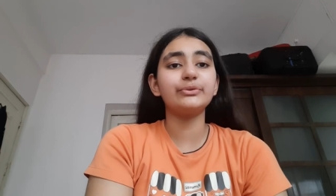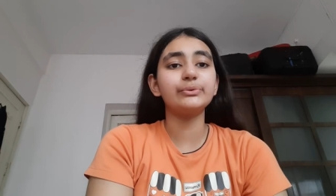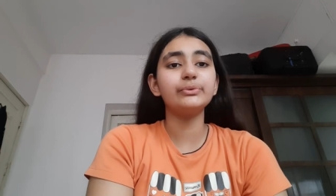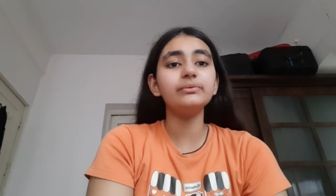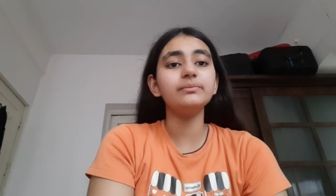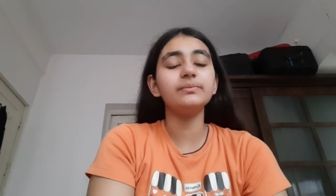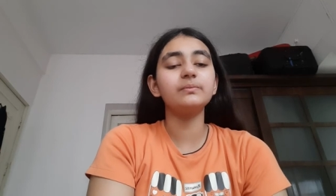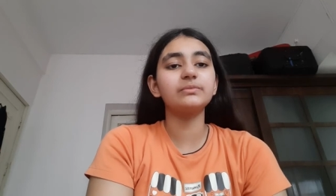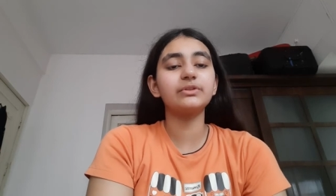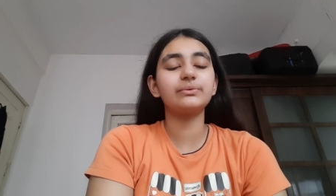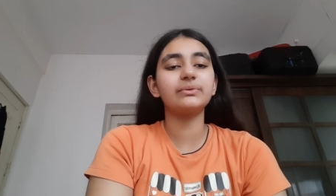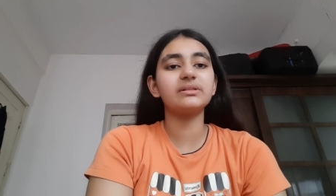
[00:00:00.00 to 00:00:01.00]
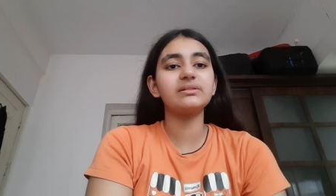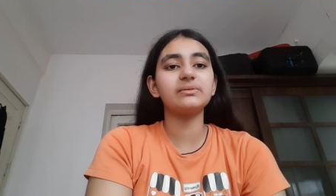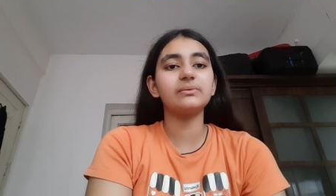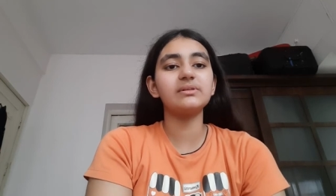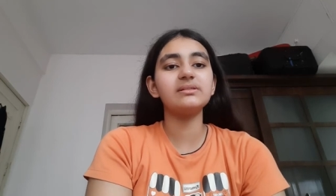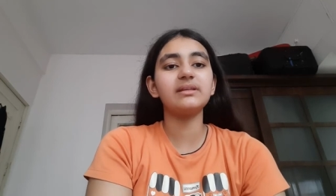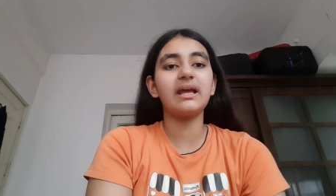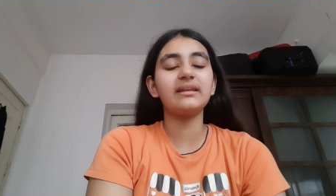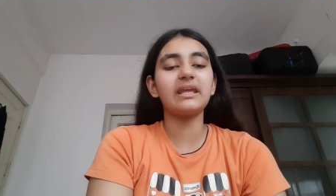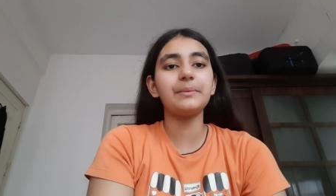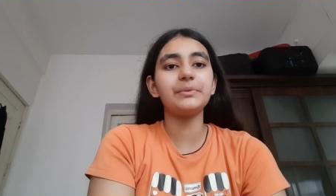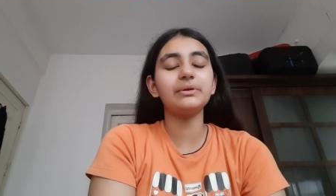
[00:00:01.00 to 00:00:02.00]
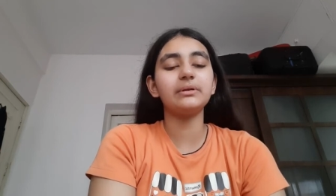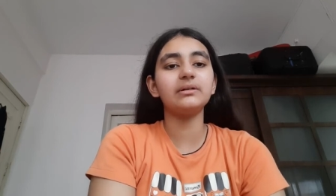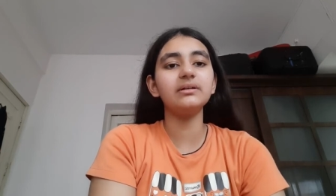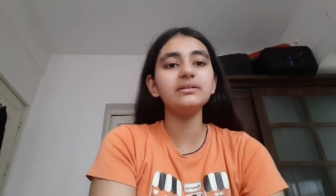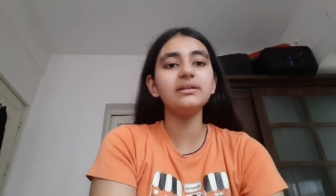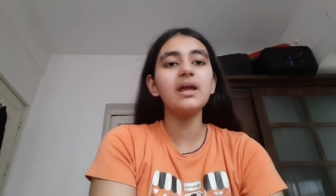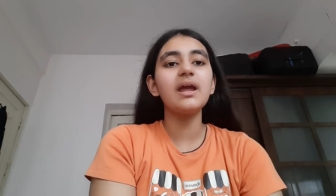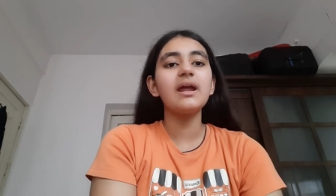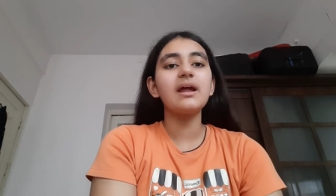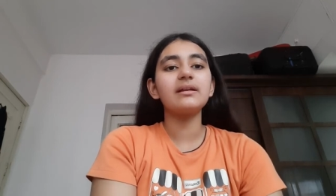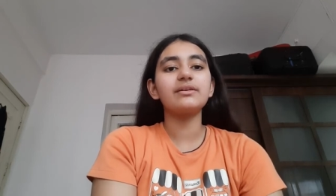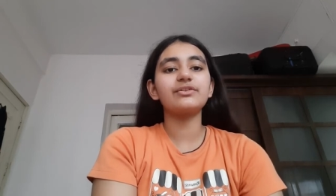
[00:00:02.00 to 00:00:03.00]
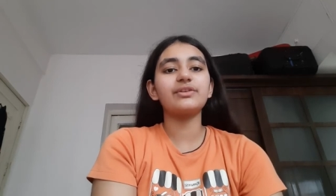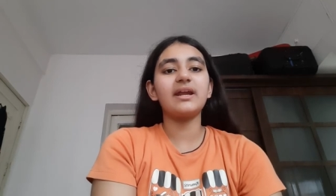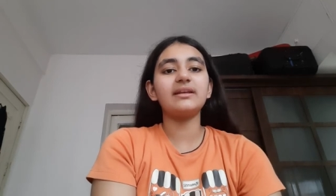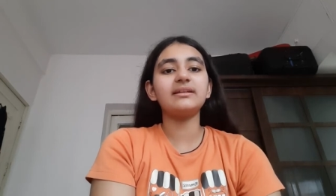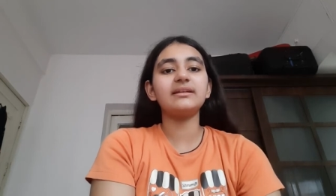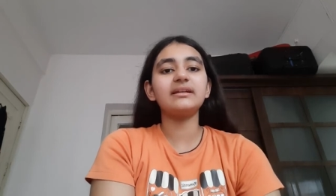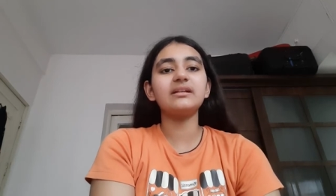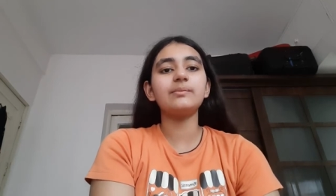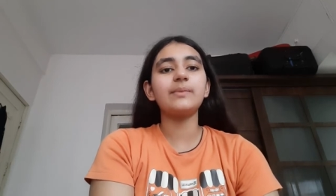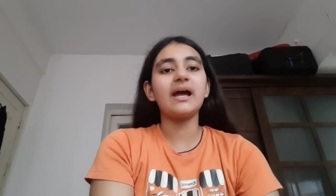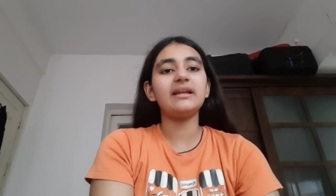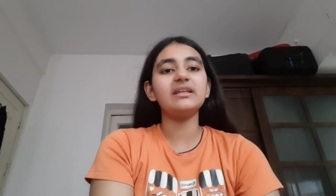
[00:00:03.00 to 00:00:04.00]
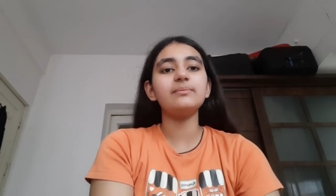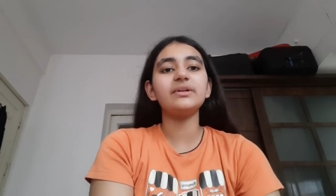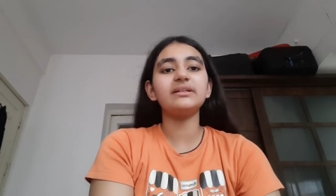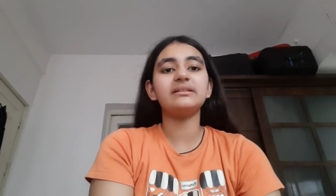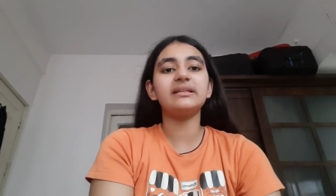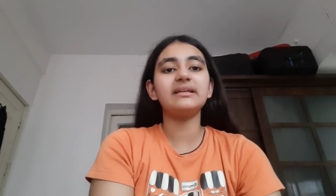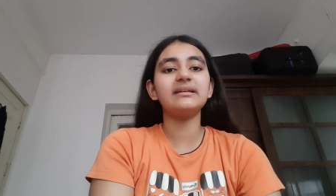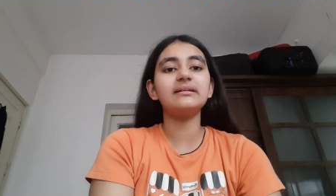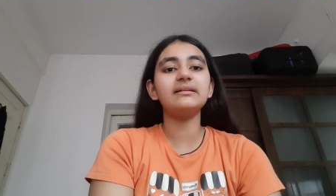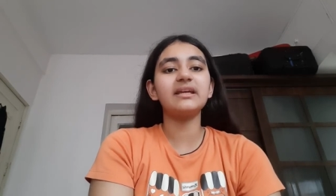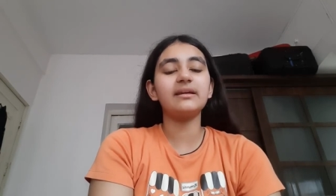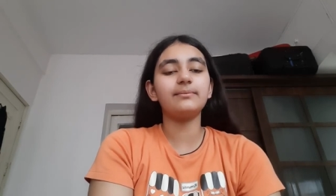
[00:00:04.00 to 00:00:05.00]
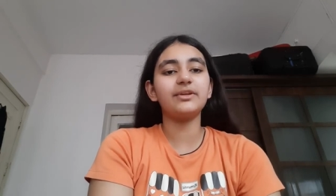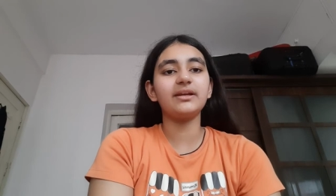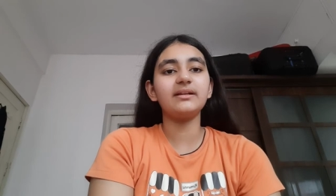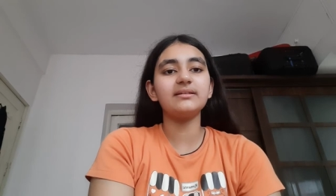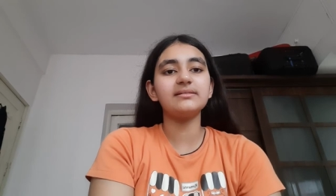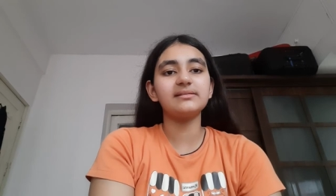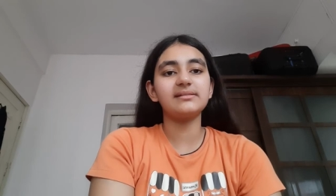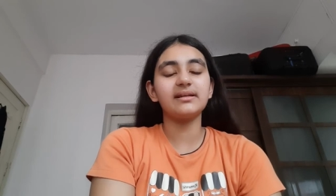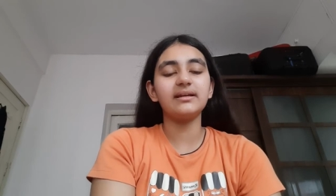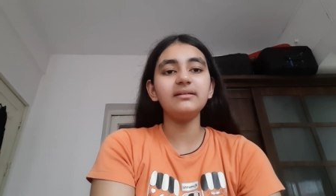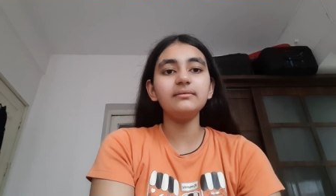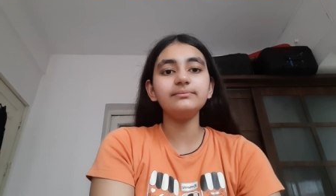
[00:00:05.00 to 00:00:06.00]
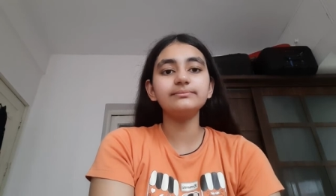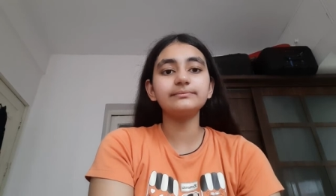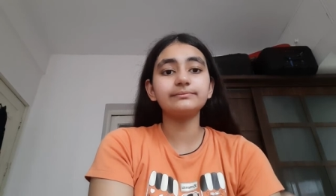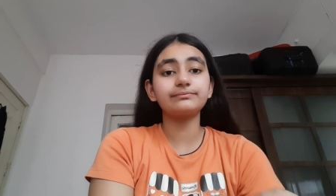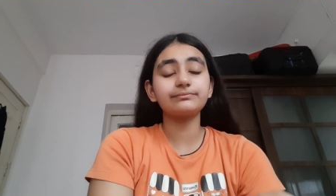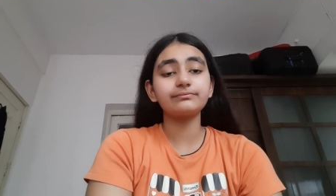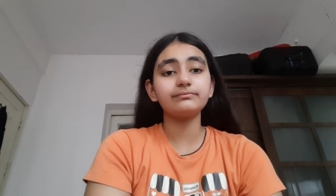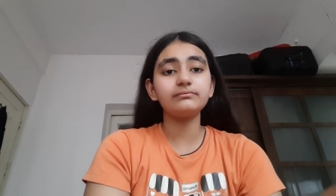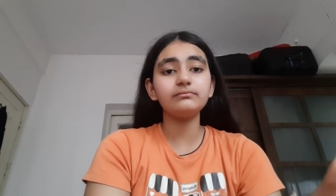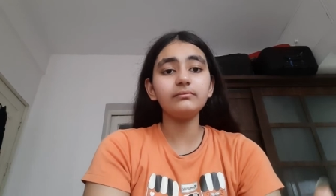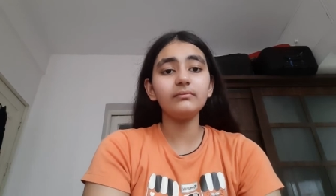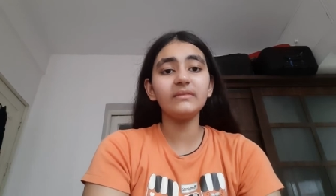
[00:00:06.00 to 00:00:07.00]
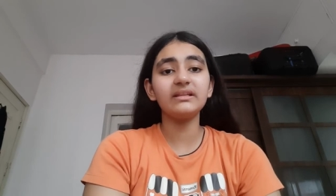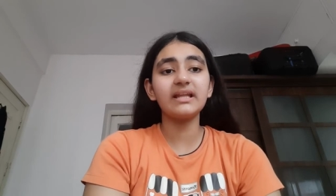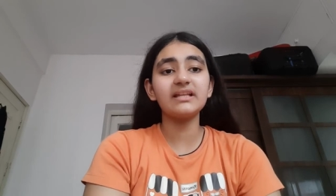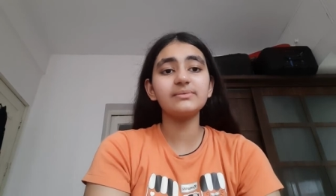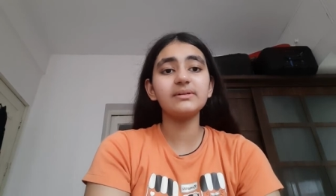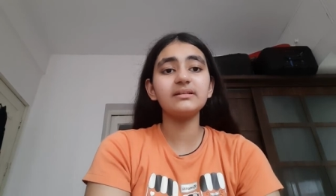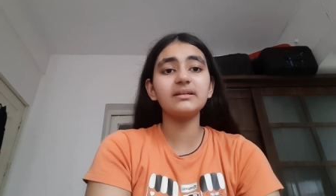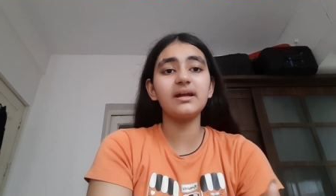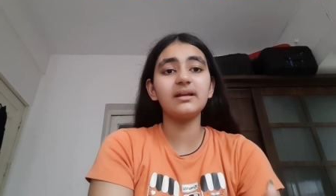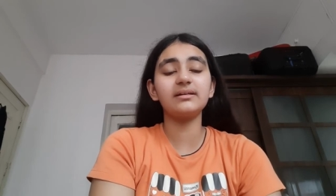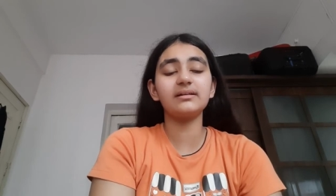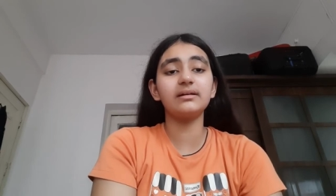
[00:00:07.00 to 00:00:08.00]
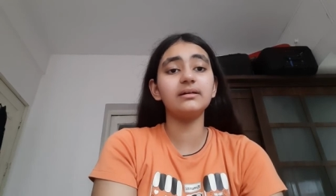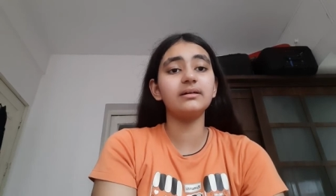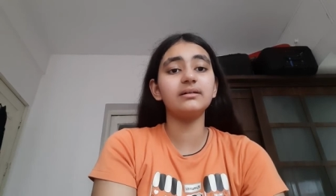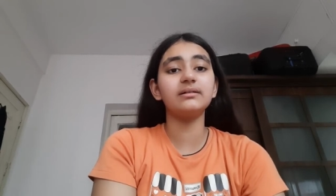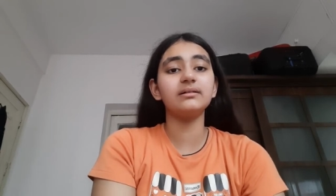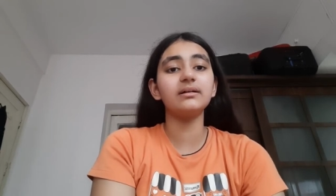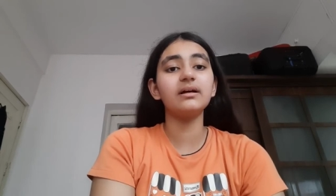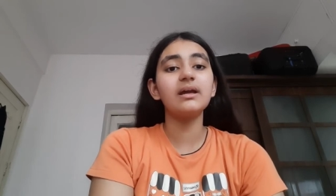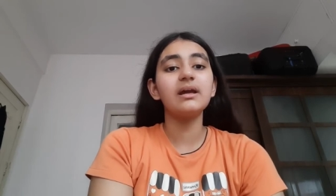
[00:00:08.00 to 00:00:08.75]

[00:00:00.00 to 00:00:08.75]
through through the stones and came to Earth trying to kill Madi, but he killed Gabriel instead. That's when Clarke uh,